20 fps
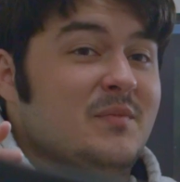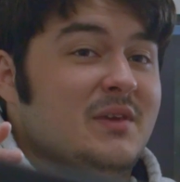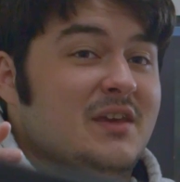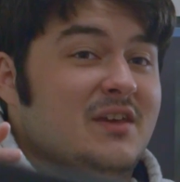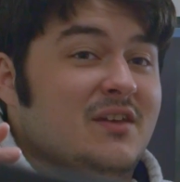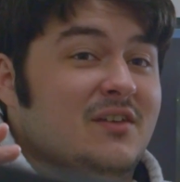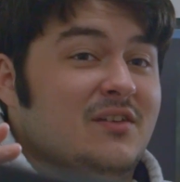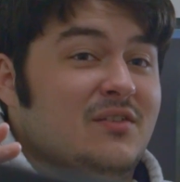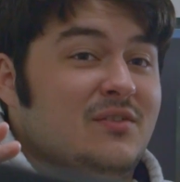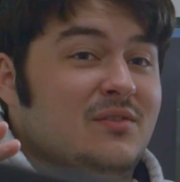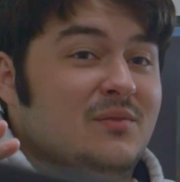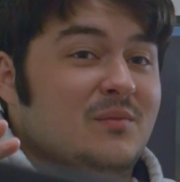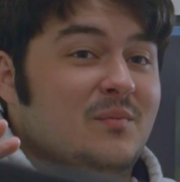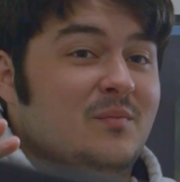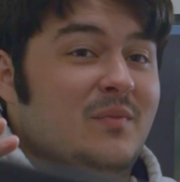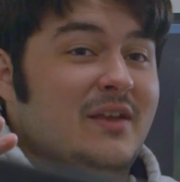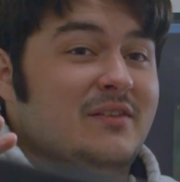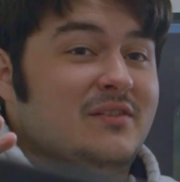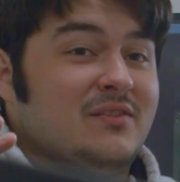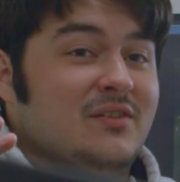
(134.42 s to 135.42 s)
because
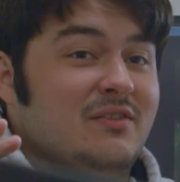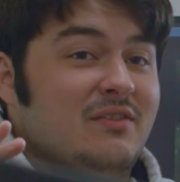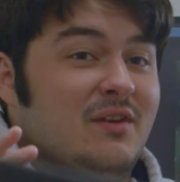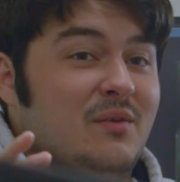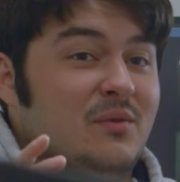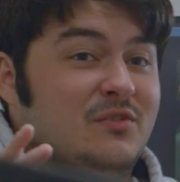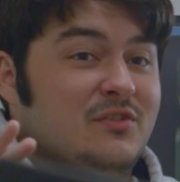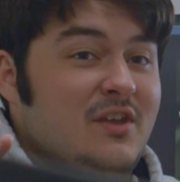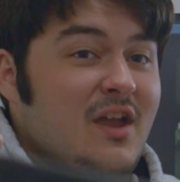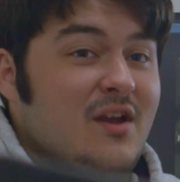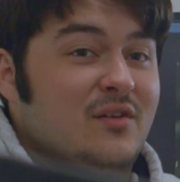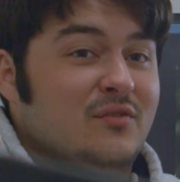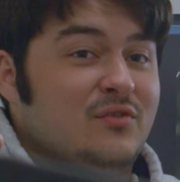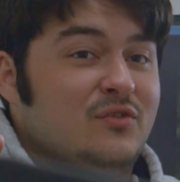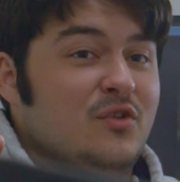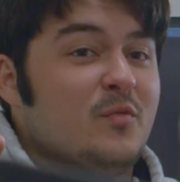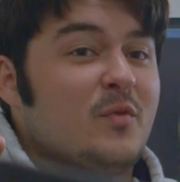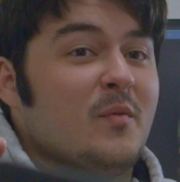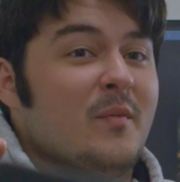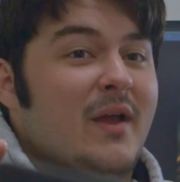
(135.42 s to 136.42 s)
basically they were scared of
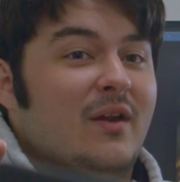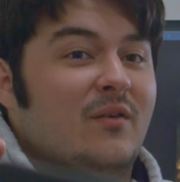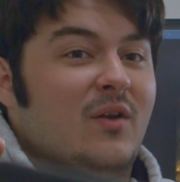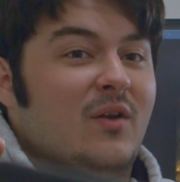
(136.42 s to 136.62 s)
Superman,